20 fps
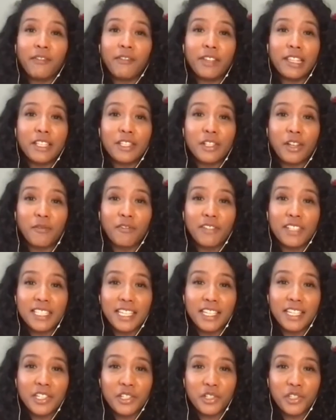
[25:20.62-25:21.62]
this
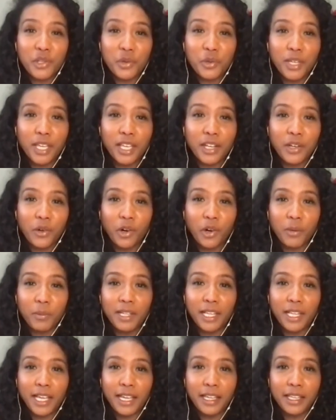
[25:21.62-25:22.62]
conversation, so we can
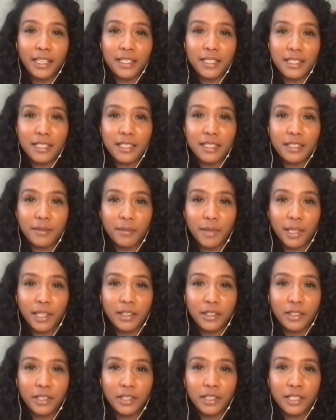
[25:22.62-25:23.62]
normalize
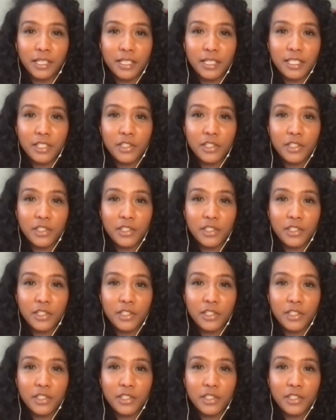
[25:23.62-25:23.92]
mental illness.